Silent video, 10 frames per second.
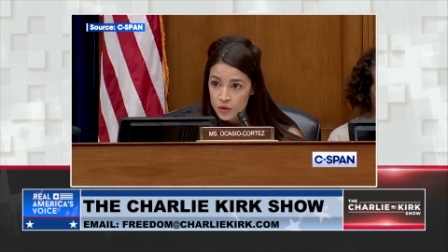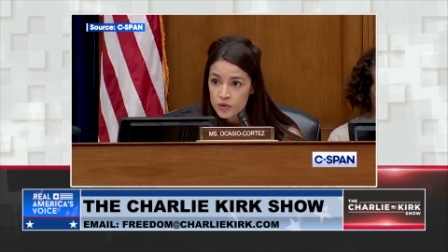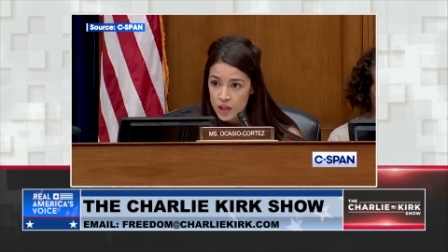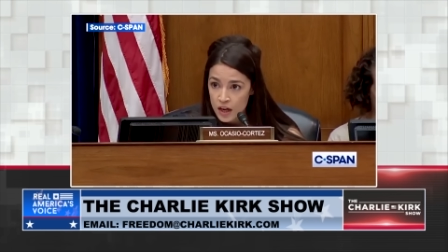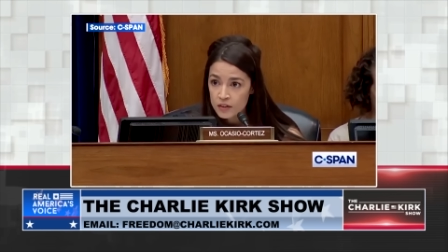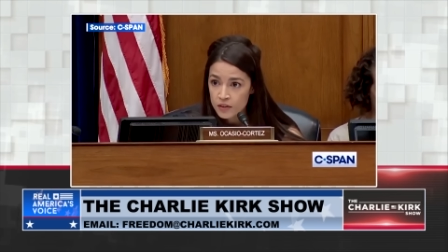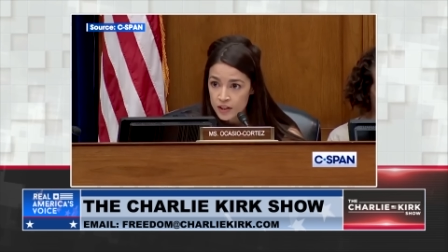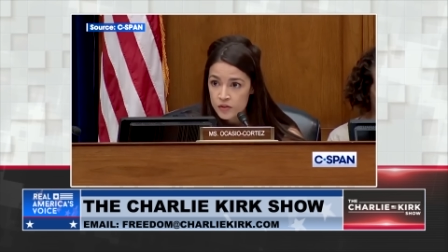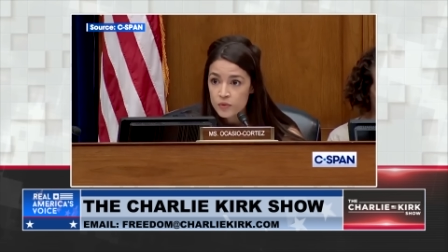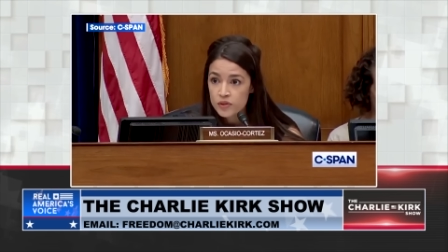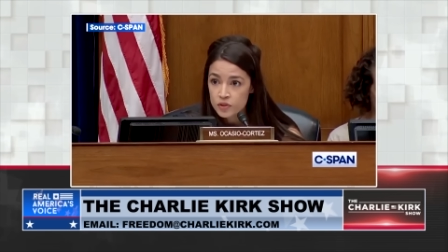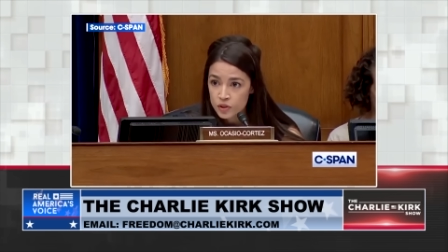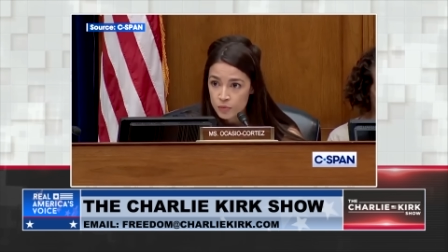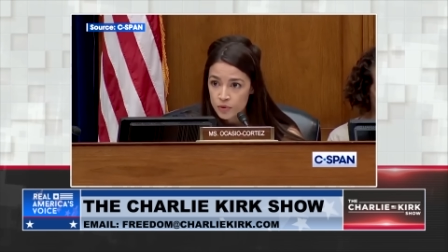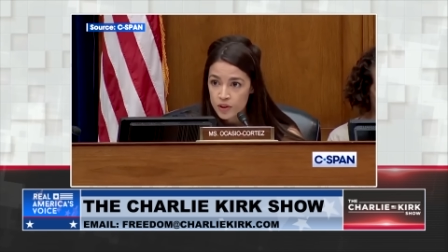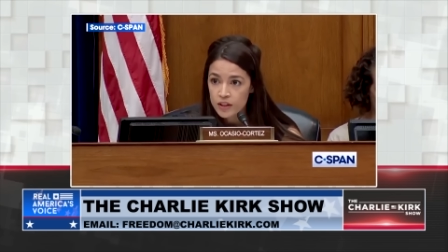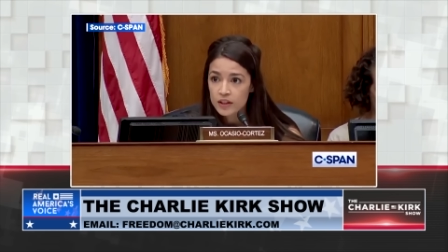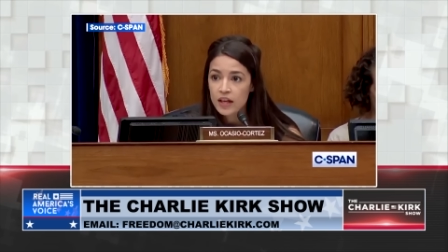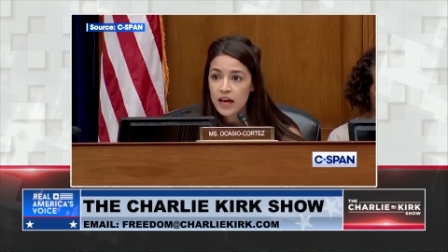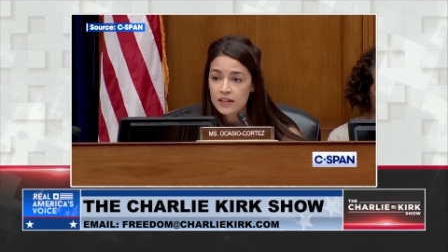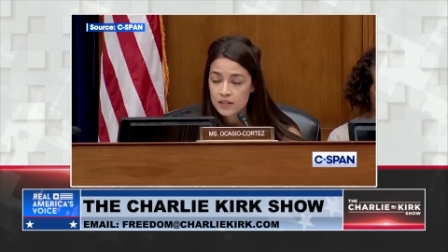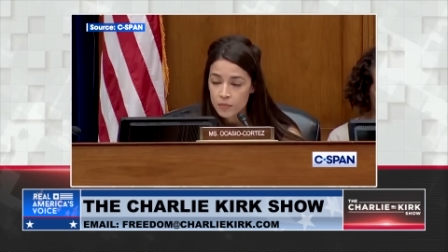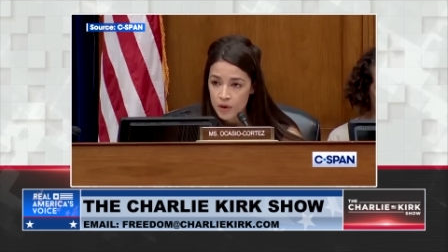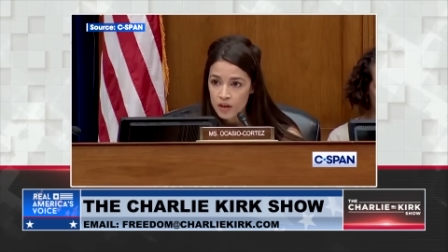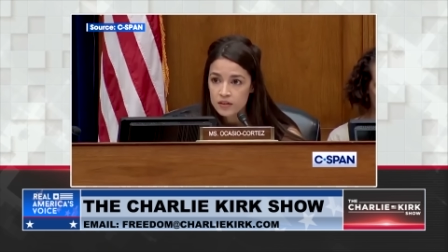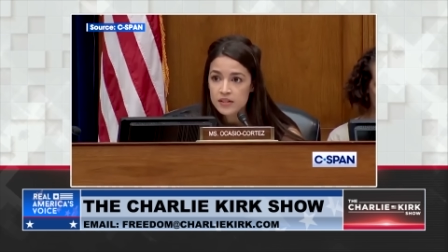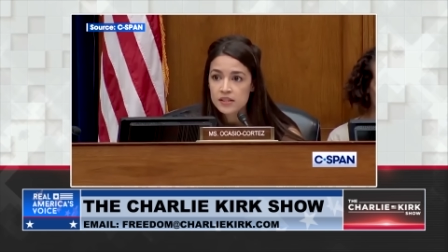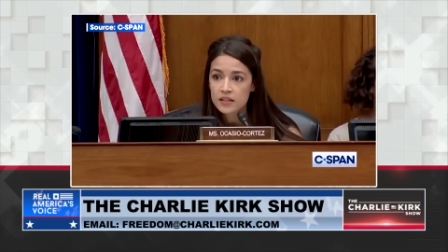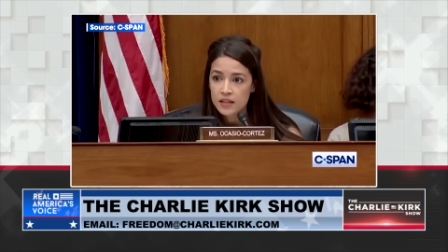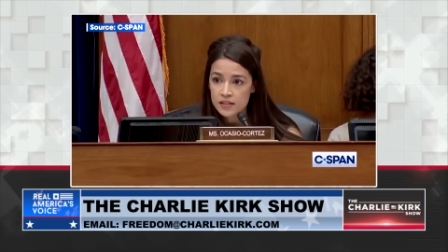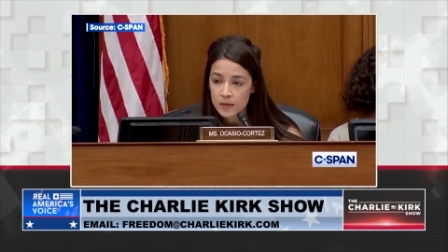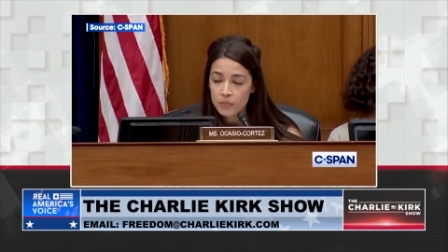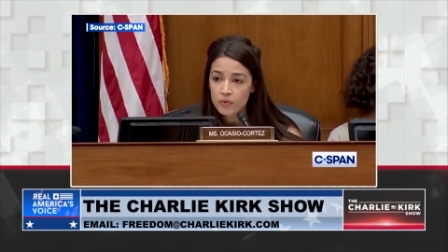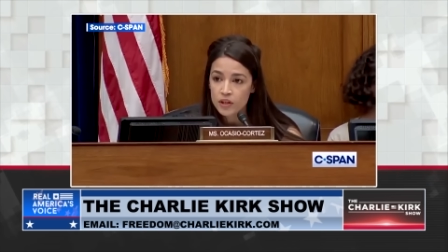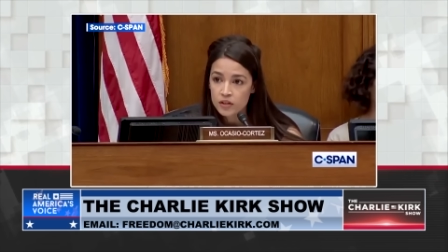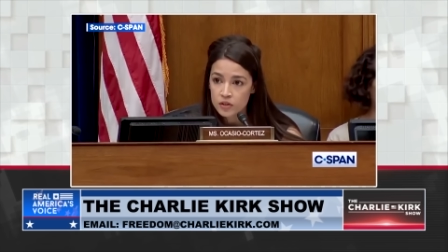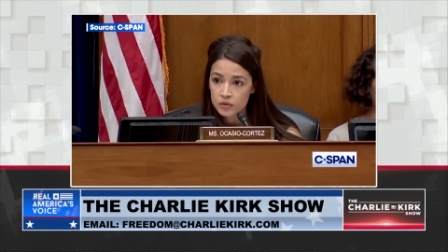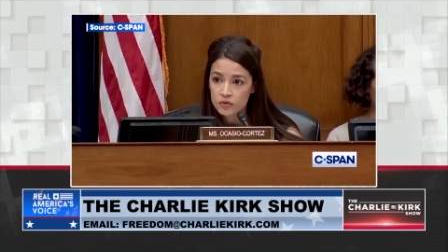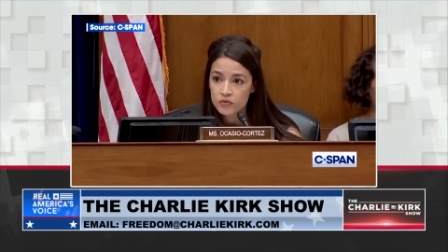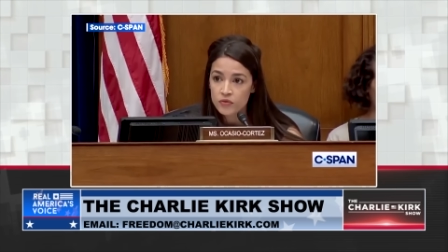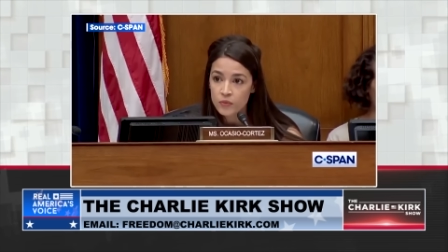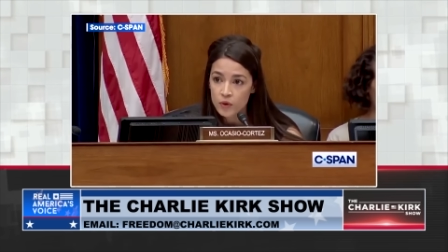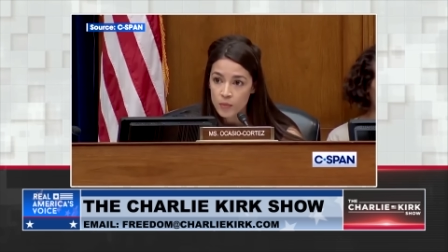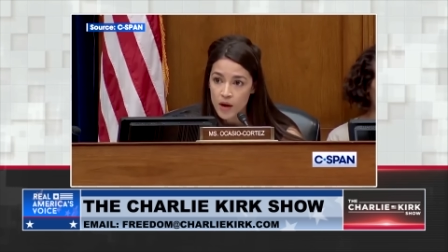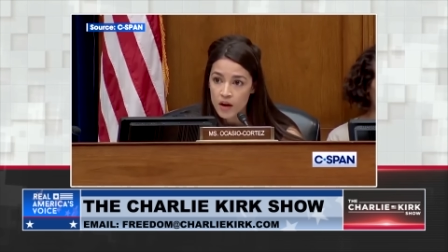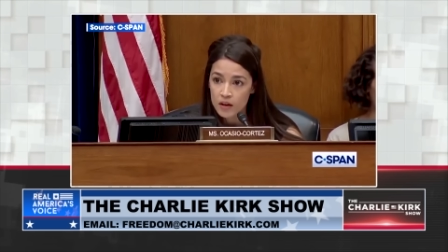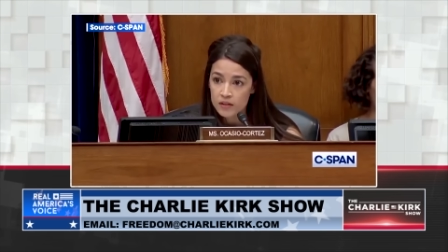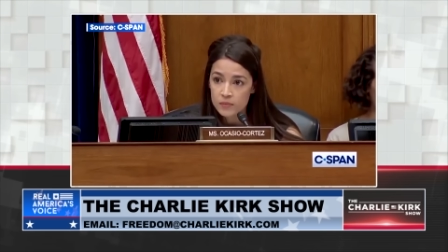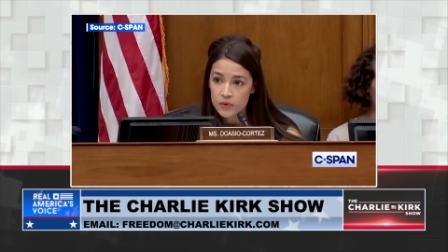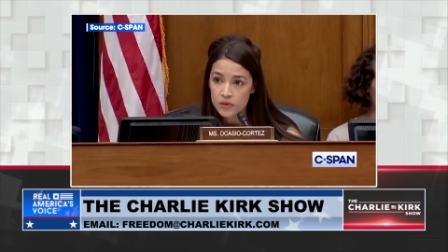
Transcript: Zero tolerance was interpreted as the policy that separated children from their. If parents.